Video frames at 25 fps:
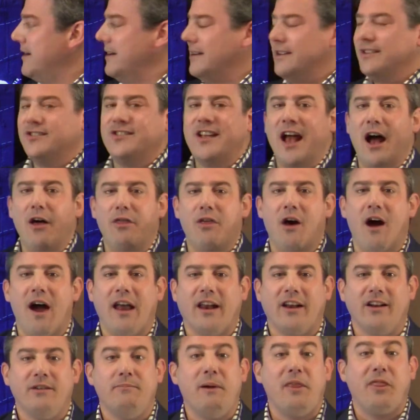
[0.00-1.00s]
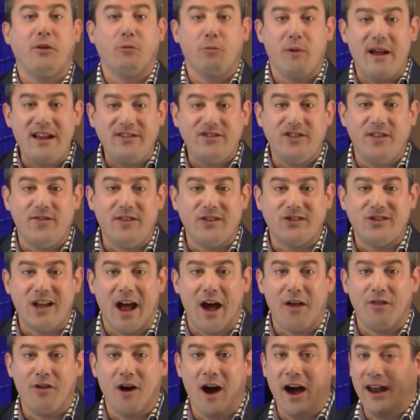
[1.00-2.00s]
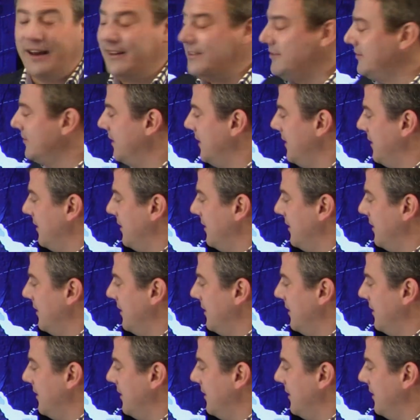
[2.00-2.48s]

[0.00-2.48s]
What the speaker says: South Island. But the rest of the South Island,